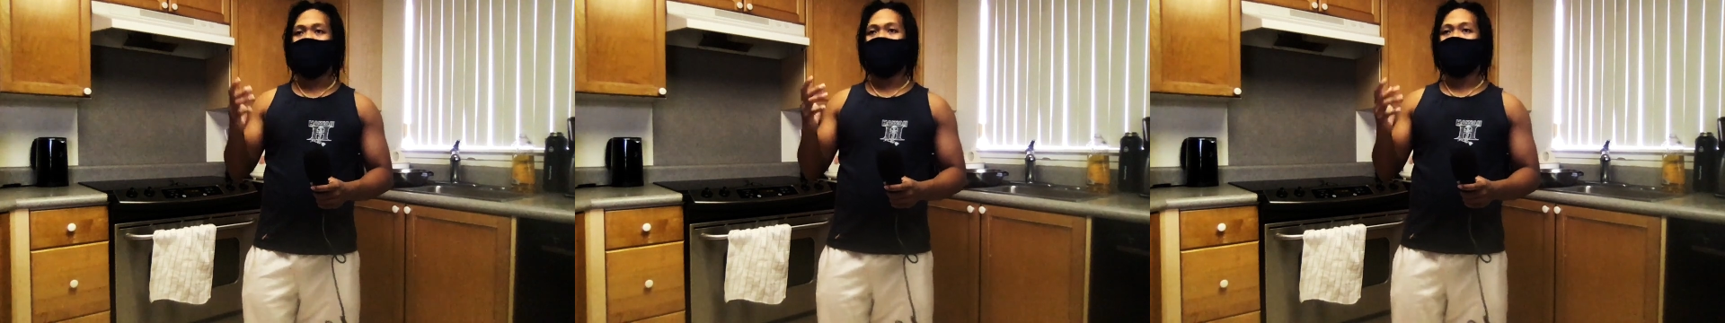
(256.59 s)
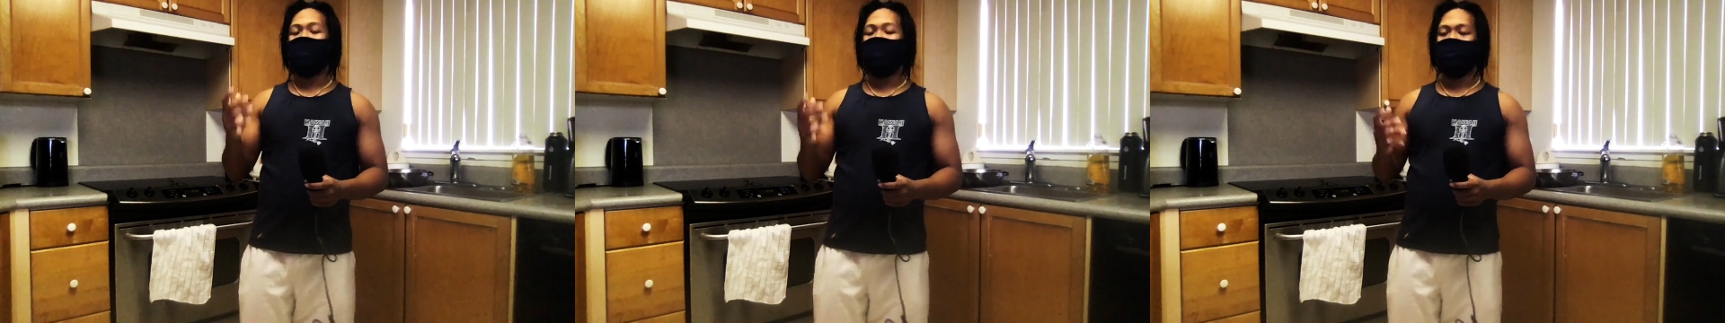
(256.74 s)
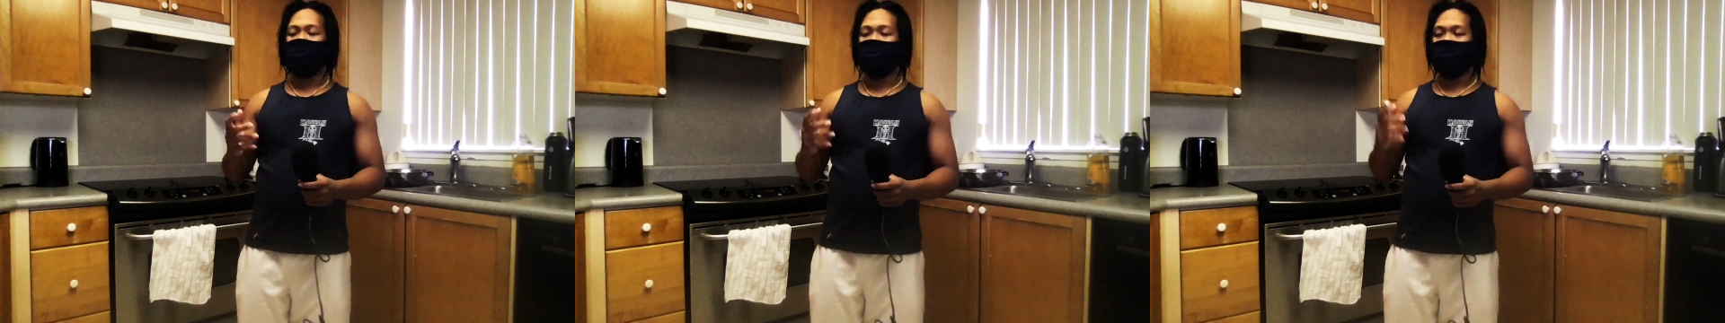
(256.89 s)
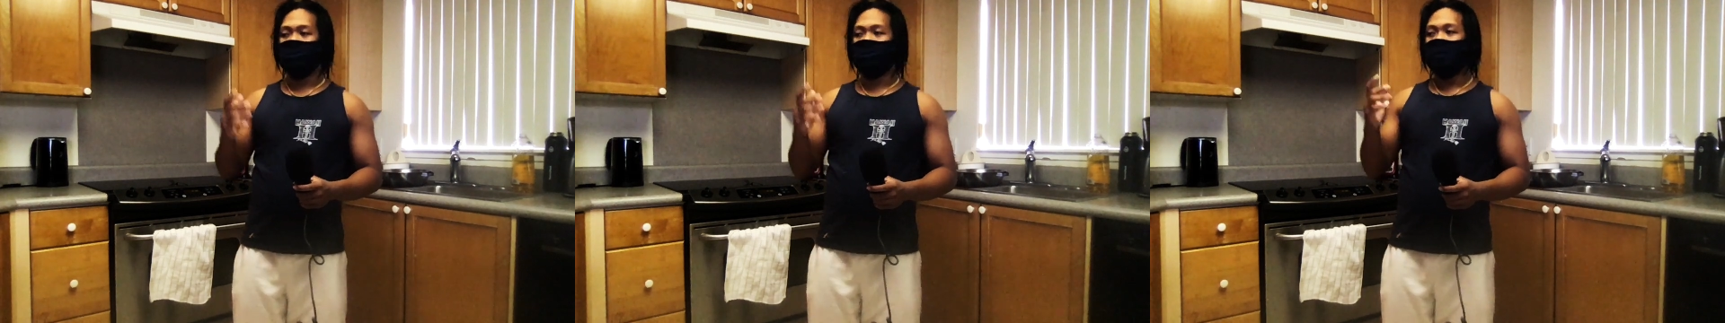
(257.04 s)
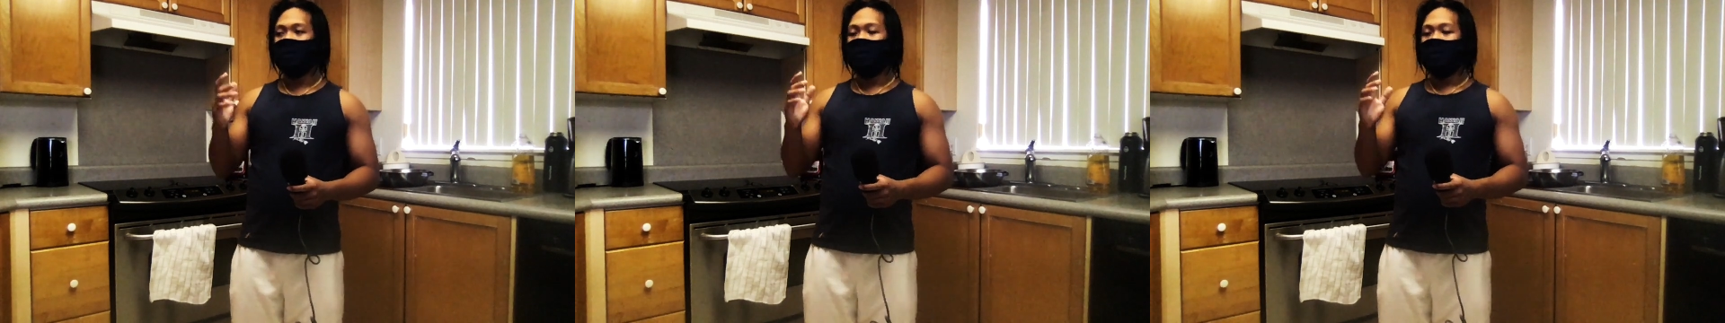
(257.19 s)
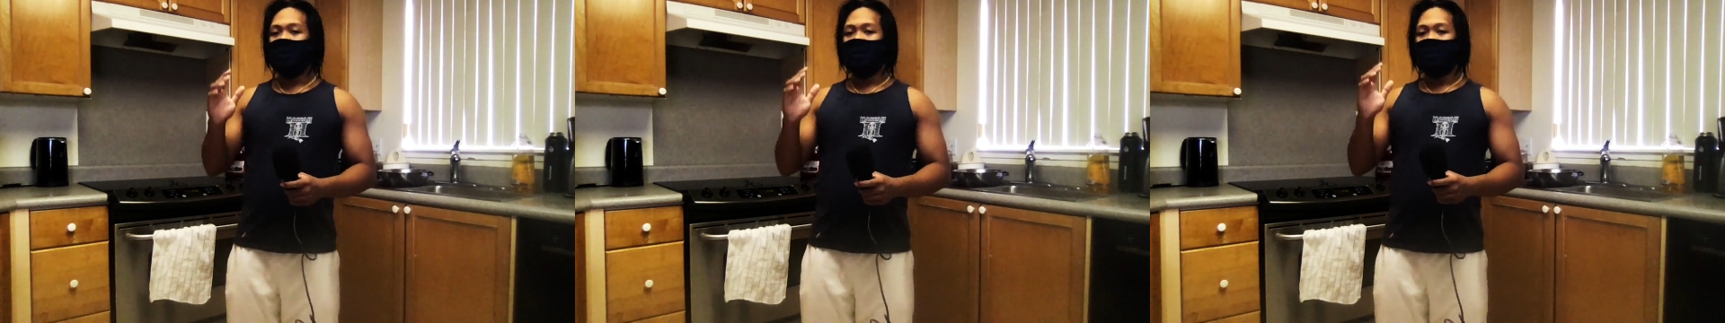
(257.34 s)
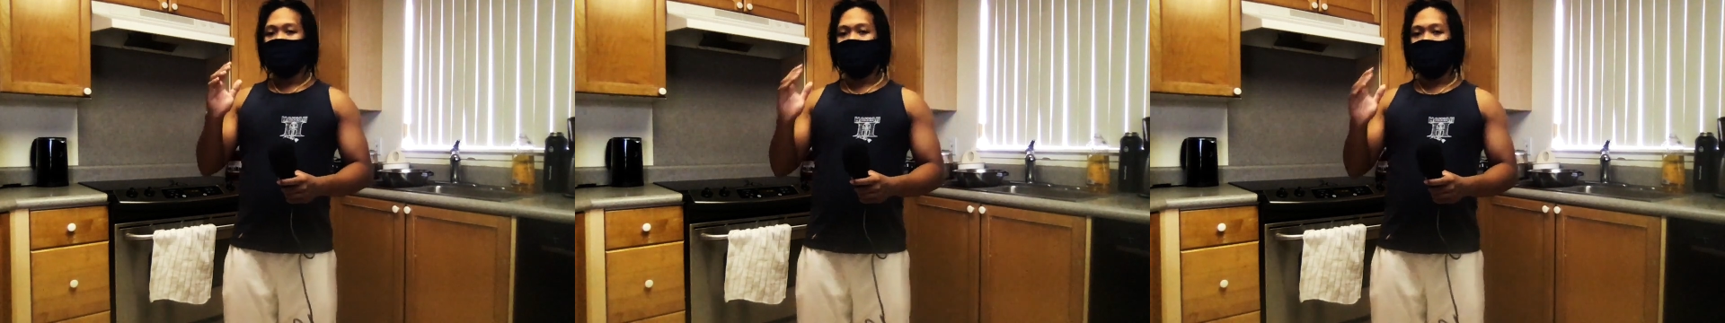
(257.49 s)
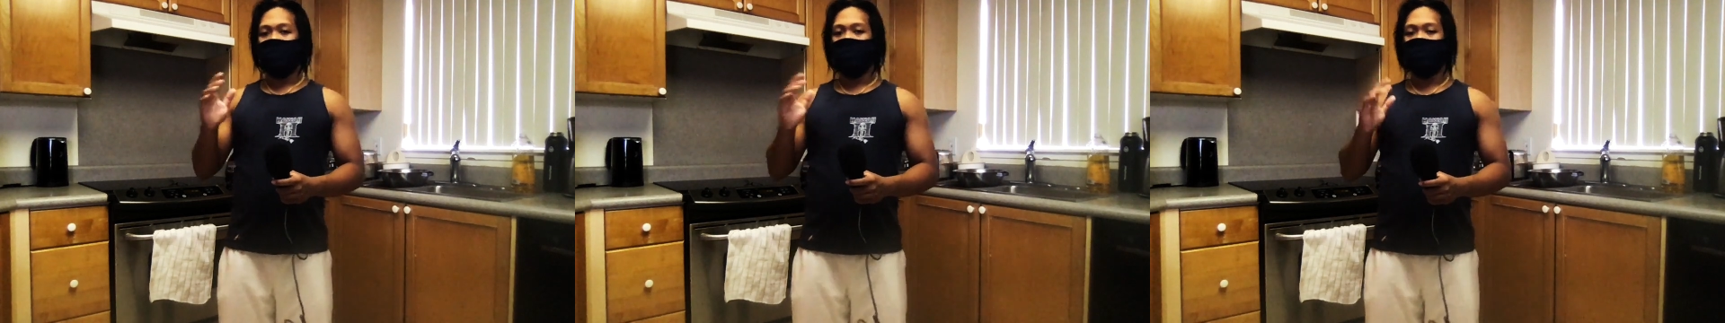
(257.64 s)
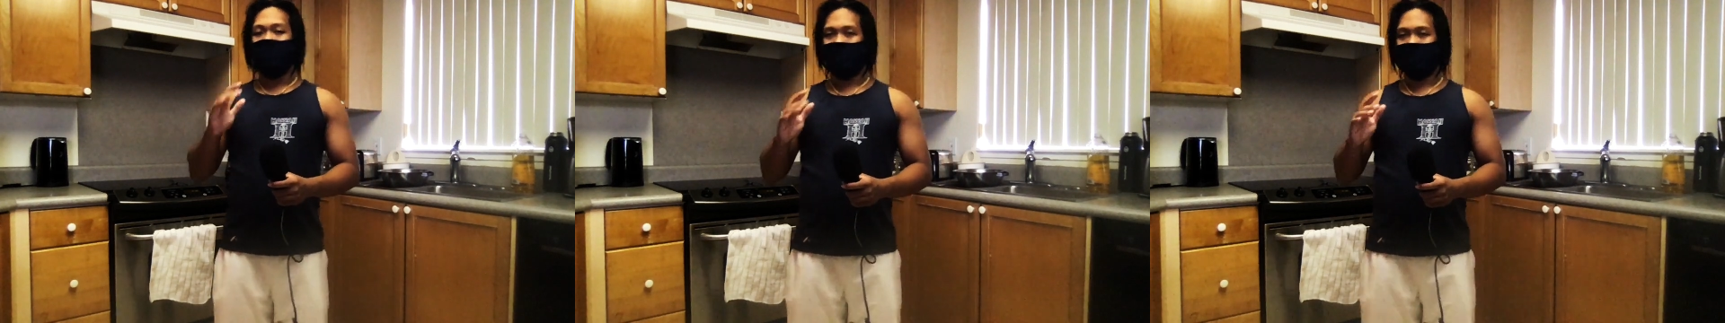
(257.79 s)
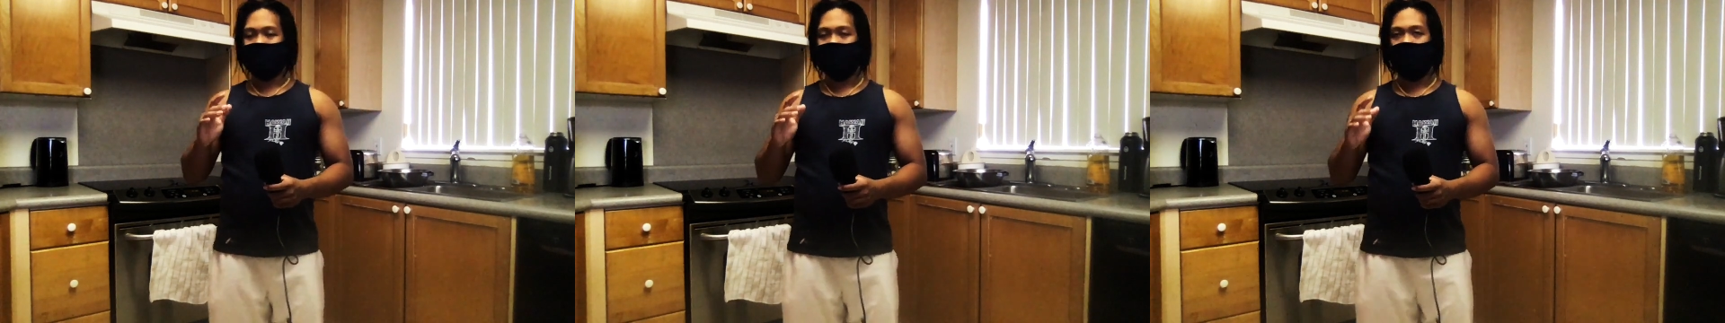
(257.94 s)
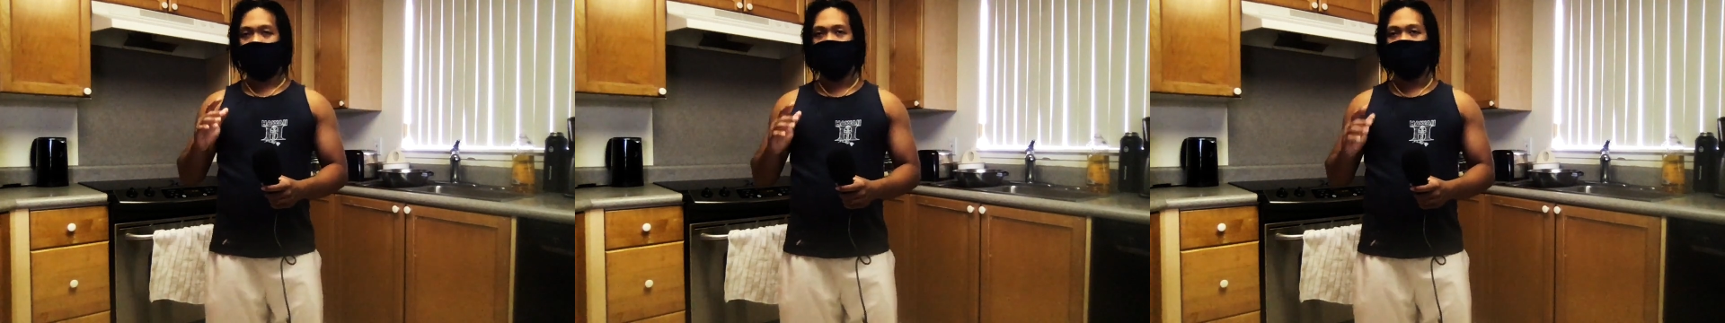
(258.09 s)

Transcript: I'll take a rest day.